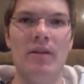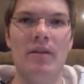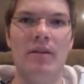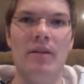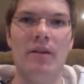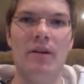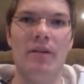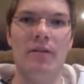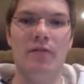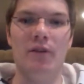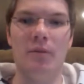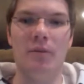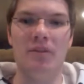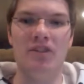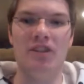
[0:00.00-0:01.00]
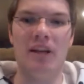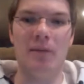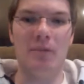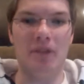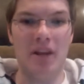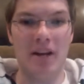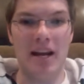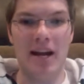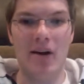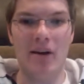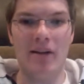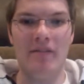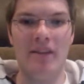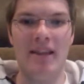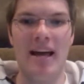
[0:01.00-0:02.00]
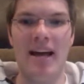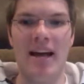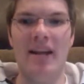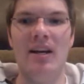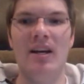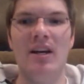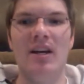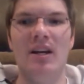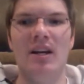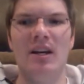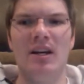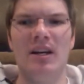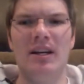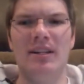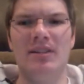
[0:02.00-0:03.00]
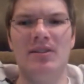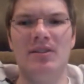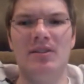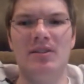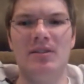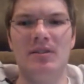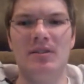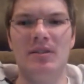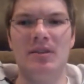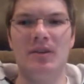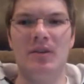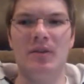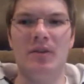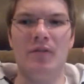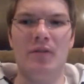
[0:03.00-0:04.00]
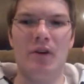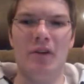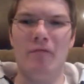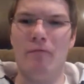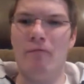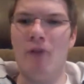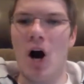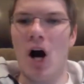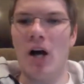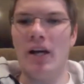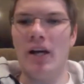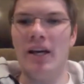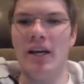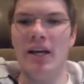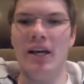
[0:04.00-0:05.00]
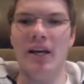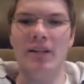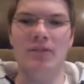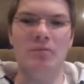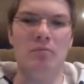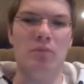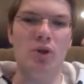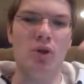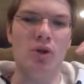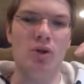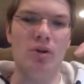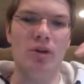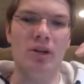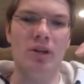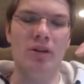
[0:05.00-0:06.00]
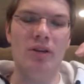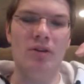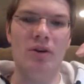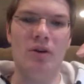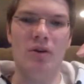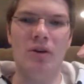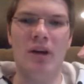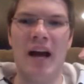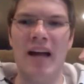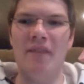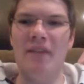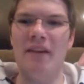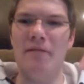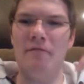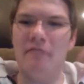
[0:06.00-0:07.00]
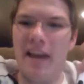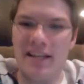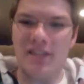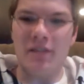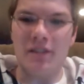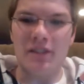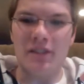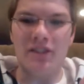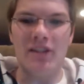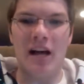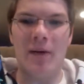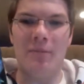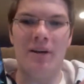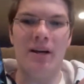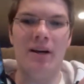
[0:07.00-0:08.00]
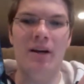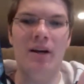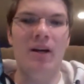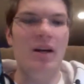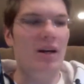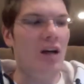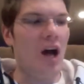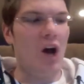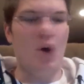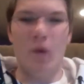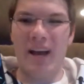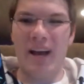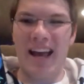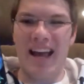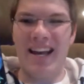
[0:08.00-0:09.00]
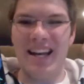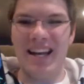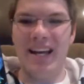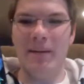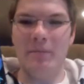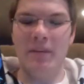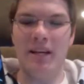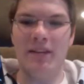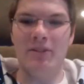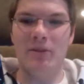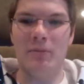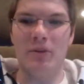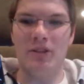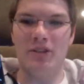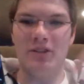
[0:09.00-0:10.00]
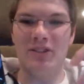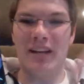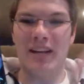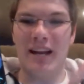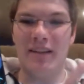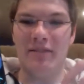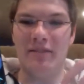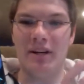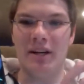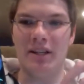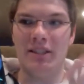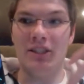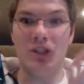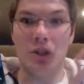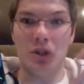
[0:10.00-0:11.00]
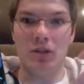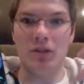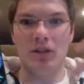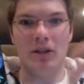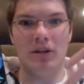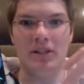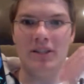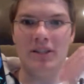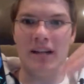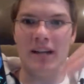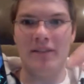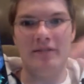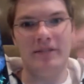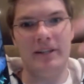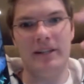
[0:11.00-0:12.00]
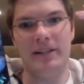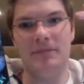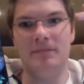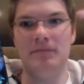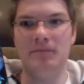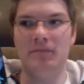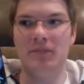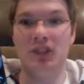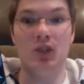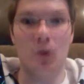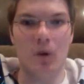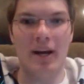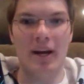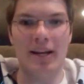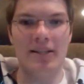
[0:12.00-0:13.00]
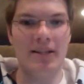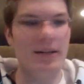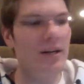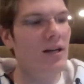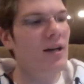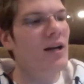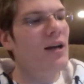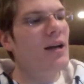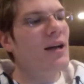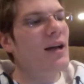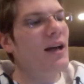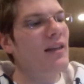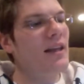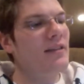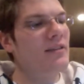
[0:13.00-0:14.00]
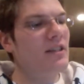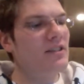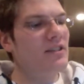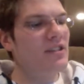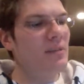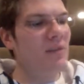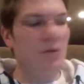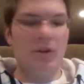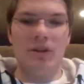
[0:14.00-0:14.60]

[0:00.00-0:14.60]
the film is set up with the narrative in that it's very foggy, it's blurry, kind of the effects of insomnia. Quick editing because the person's kind of he's kind of disoriented. And then the same thing